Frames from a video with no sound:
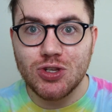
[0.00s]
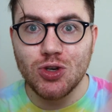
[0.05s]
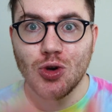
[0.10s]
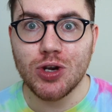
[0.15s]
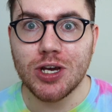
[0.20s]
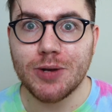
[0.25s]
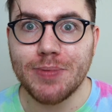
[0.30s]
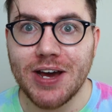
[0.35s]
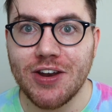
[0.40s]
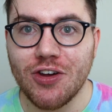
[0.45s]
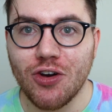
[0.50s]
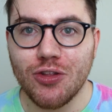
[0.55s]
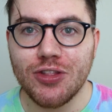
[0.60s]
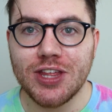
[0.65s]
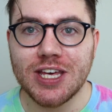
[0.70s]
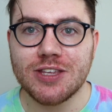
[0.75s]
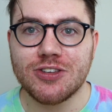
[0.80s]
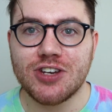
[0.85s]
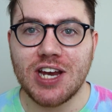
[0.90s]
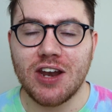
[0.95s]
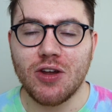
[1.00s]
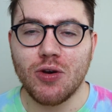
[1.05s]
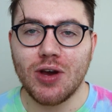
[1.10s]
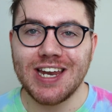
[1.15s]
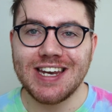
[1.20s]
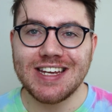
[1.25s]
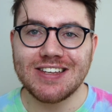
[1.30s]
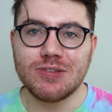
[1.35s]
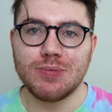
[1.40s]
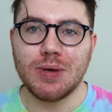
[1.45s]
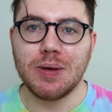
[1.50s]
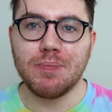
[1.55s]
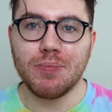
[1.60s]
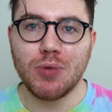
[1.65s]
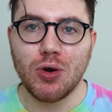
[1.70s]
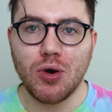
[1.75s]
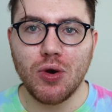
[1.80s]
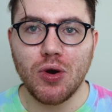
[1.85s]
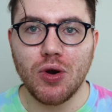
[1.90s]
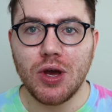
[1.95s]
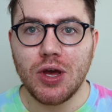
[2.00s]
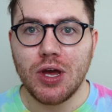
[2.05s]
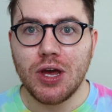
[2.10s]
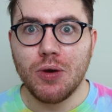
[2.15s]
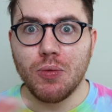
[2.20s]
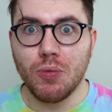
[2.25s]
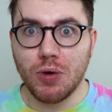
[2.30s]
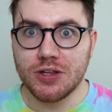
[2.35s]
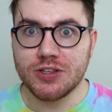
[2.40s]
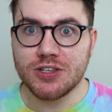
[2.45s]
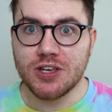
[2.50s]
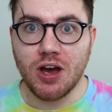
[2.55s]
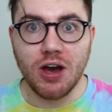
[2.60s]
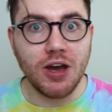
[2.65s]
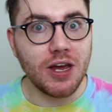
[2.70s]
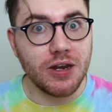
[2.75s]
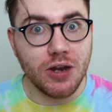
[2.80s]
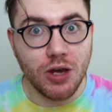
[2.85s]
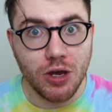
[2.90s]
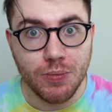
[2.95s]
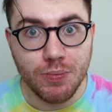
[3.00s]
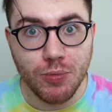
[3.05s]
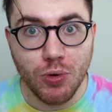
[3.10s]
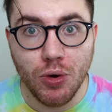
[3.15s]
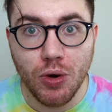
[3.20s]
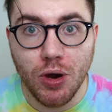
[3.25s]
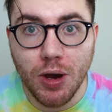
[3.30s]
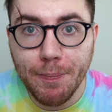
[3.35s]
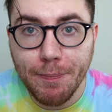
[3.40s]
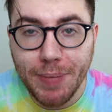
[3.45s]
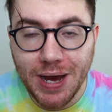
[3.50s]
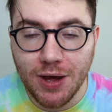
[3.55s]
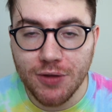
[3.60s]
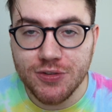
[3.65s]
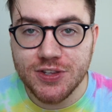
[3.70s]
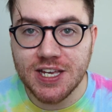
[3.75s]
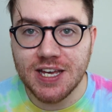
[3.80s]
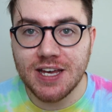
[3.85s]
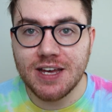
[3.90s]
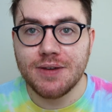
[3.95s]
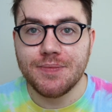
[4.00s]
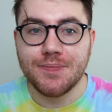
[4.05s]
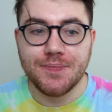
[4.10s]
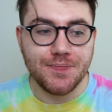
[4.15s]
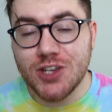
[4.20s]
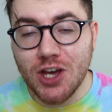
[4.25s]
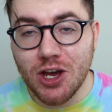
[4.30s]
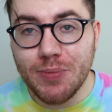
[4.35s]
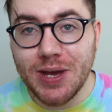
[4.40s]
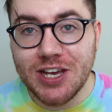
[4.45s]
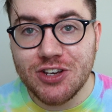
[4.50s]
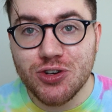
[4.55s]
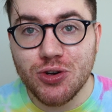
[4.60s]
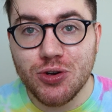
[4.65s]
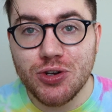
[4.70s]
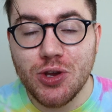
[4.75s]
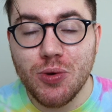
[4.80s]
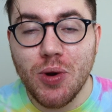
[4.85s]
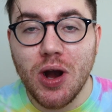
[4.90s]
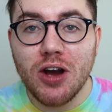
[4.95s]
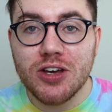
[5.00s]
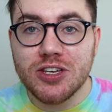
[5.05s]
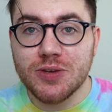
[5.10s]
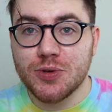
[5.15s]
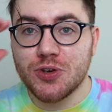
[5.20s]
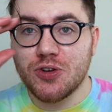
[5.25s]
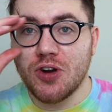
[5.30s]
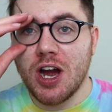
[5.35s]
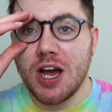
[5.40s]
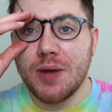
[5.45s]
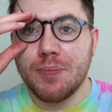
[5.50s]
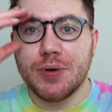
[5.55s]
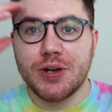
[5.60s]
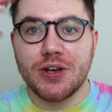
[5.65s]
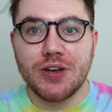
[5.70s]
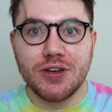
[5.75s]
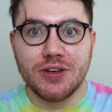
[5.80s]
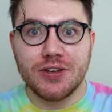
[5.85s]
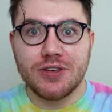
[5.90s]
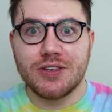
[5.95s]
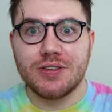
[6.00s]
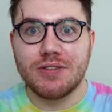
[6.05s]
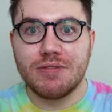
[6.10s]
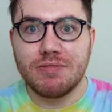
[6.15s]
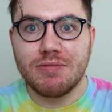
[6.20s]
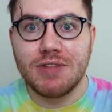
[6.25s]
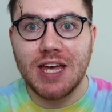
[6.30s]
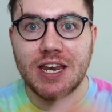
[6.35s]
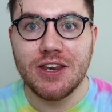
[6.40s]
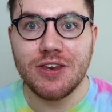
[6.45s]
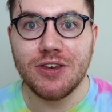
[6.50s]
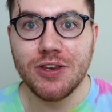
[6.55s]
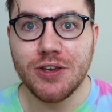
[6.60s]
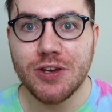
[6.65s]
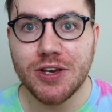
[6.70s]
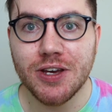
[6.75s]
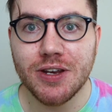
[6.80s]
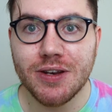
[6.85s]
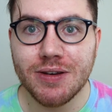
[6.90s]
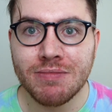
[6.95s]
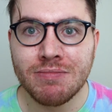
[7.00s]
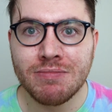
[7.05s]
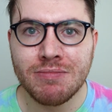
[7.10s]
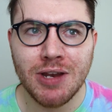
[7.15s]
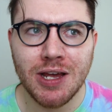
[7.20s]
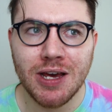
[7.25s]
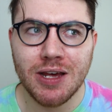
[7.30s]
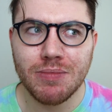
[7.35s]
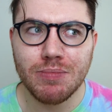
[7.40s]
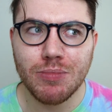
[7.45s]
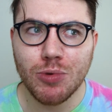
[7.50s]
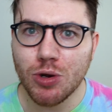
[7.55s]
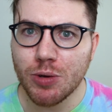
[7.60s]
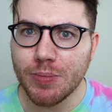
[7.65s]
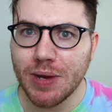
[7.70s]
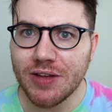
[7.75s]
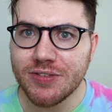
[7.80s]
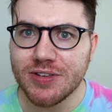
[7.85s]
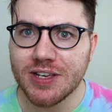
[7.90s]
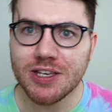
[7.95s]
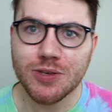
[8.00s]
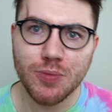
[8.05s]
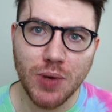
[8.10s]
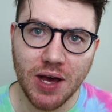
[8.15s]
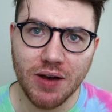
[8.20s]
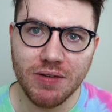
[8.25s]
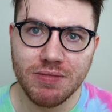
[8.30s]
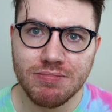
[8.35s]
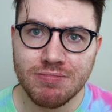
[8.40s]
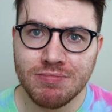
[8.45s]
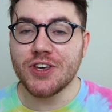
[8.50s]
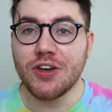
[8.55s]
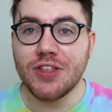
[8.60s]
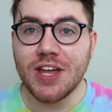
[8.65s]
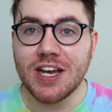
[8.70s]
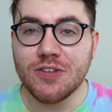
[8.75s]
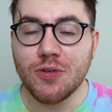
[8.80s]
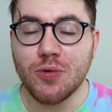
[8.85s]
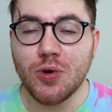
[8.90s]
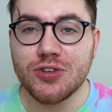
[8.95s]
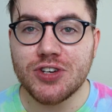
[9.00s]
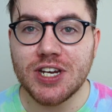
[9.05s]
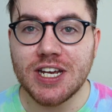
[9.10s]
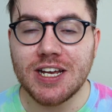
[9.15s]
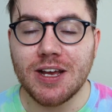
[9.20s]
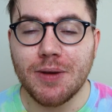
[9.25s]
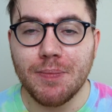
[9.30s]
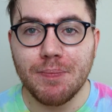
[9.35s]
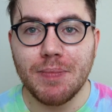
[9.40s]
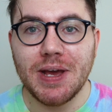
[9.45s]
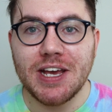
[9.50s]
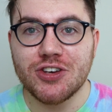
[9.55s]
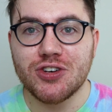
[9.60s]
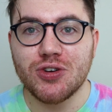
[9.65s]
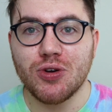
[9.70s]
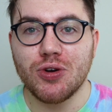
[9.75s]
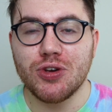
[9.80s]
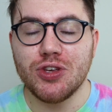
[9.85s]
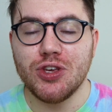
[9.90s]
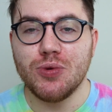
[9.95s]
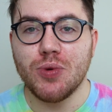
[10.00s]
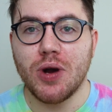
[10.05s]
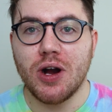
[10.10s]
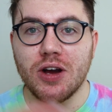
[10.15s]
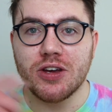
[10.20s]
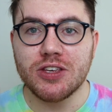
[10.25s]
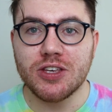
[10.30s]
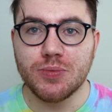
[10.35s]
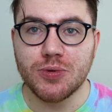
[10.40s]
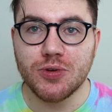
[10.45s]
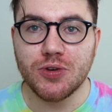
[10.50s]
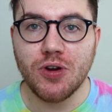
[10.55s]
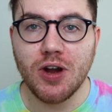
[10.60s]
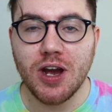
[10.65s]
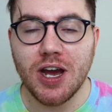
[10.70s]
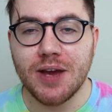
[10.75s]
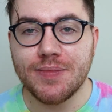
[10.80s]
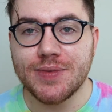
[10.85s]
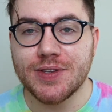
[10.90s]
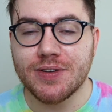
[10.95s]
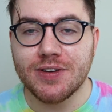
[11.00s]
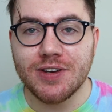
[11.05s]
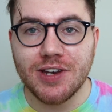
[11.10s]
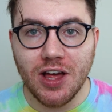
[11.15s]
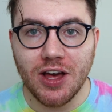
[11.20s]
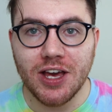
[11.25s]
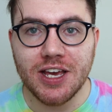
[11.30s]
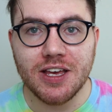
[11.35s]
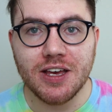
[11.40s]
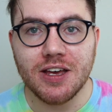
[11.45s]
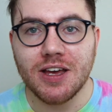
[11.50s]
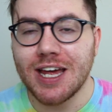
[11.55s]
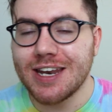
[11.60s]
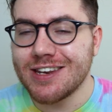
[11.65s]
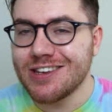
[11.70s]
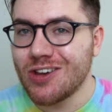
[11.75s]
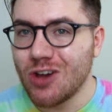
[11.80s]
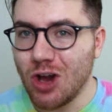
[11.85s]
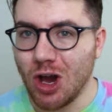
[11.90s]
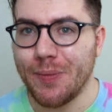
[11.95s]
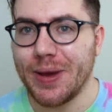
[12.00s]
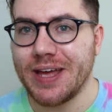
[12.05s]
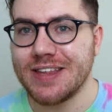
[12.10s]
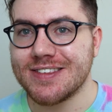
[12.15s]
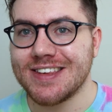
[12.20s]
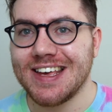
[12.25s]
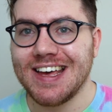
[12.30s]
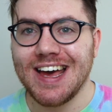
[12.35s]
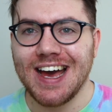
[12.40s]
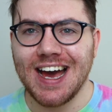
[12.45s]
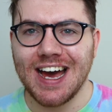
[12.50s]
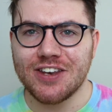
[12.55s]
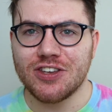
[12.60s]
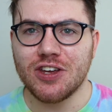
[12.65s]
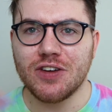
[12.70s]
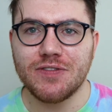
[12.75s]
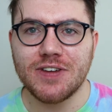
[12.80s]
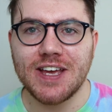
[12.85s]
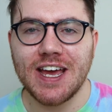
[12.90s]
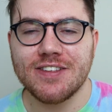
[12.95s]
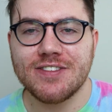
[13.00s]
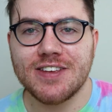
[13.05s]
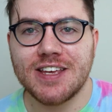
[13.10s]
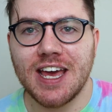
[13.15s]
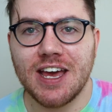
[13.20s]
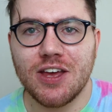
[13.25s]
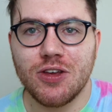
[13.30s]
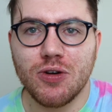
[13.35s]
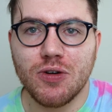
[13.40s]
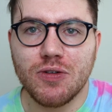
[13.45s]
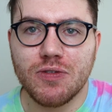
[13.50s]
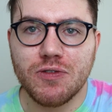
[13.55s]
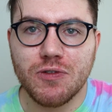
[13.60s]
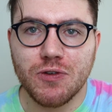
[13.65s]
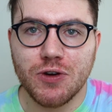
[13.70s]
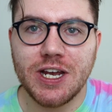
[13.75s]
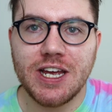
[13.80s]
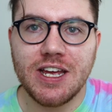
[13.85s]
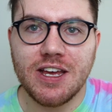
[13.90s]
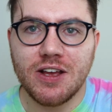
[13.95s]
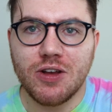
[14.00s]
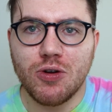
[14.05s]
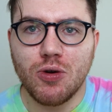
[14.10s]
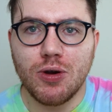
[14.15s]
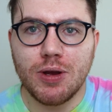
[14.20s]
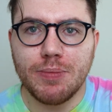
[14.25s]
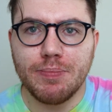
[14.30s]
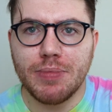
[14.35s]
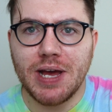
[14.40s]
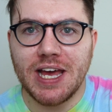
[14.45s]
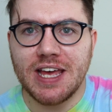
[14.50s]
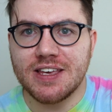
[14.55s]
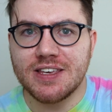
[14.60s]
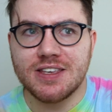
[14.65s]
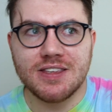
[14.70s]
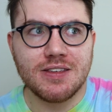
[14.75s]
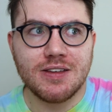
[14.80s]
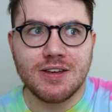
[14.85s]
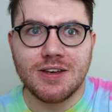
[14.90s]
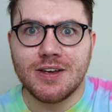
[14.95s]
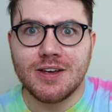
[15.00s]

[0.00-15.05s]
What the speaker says: talking about it on this channel a little bit more once I know more about it. So make sure you are subscribed, because then you can learn more about it as well. So thanks for watching. Make sure you are subscribed, like and comment, and don't forget to get your free Coinbase